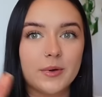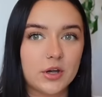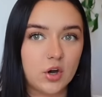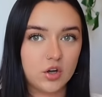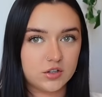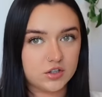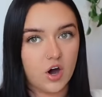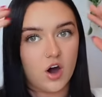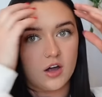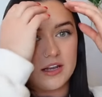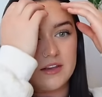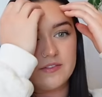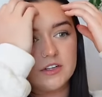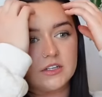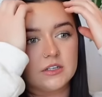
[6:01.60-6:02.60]
my God, can't
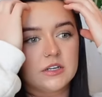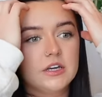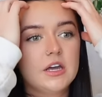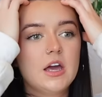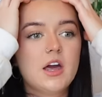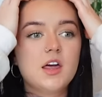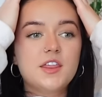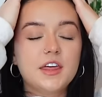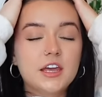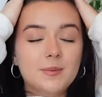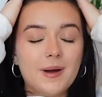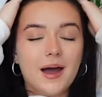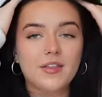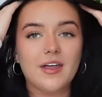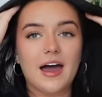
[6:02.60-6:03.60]
even think
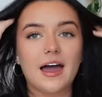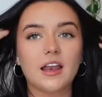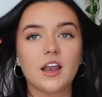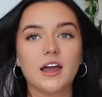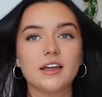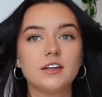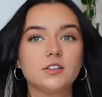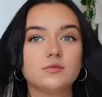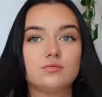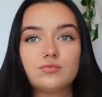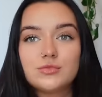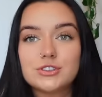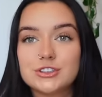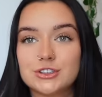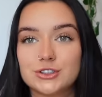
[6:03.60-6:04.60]
about that. Like,
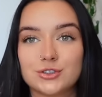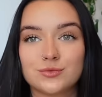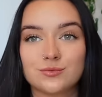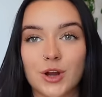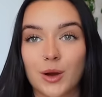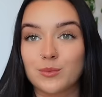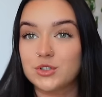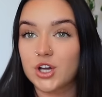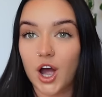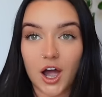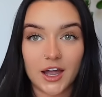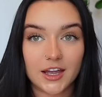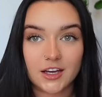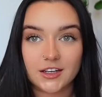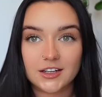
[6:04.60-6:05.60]
I'm
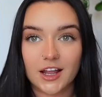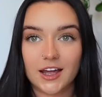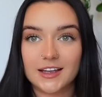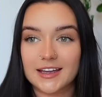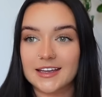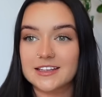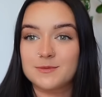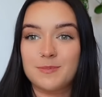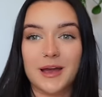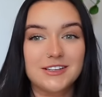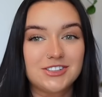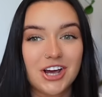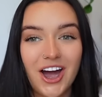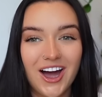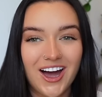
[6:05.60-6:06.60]
tired, like it's
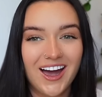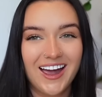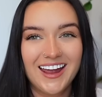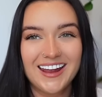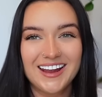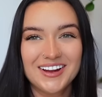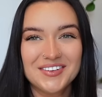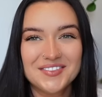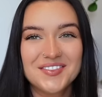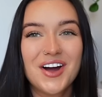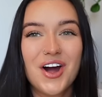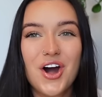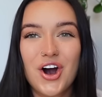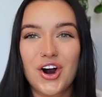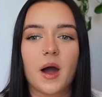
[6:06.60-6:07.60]
bedtime.
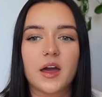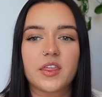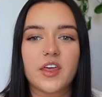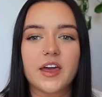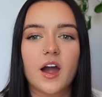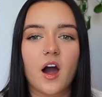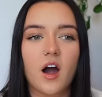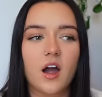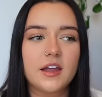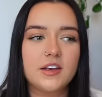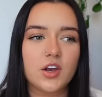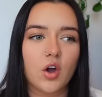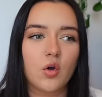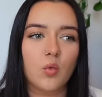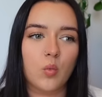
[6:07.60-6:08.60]
But I think I
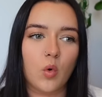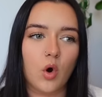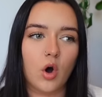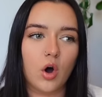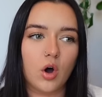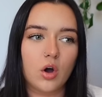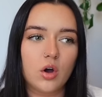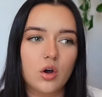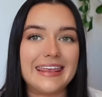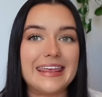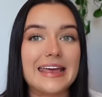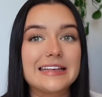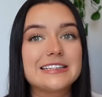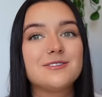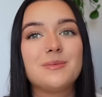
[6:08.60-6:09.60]
know what
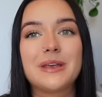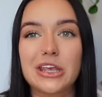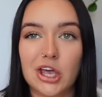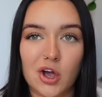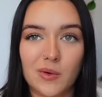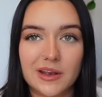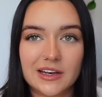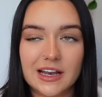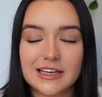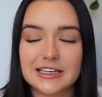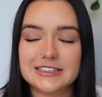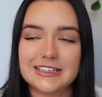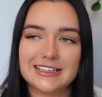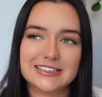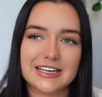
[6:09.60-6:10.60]
gets me going. Like, I
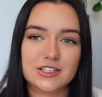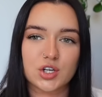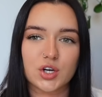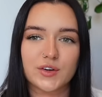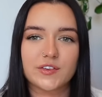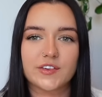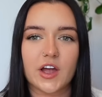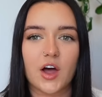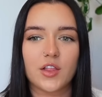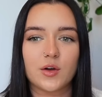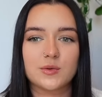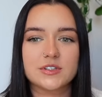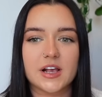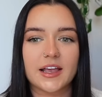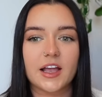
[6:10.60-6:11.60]
seen a TikTok of a girl that
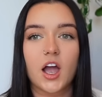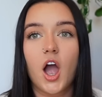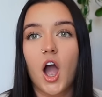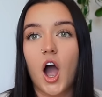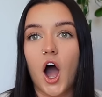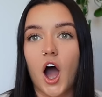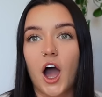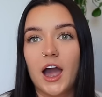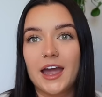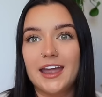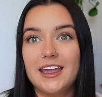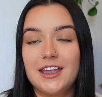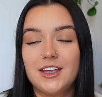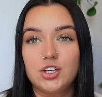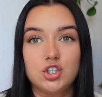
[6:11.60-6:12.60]
was like,
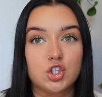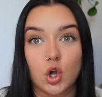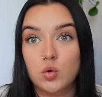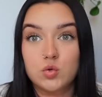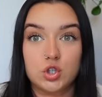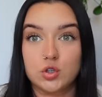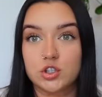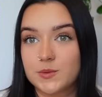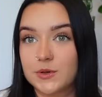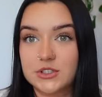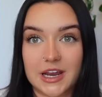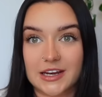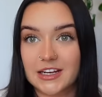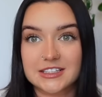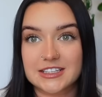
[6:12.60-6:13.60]
I don't do
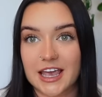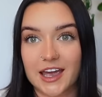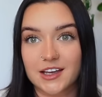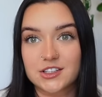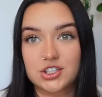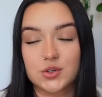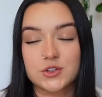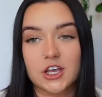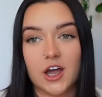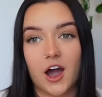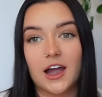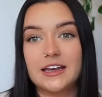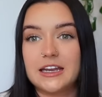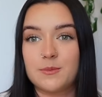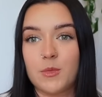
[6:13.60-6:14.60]
spontaneous sex. She was like,
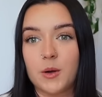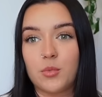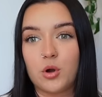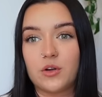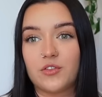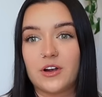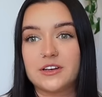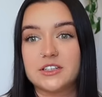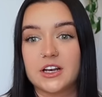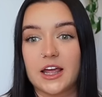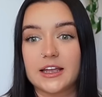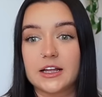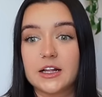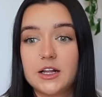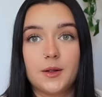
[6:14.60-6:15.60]
I need my boyfriend to like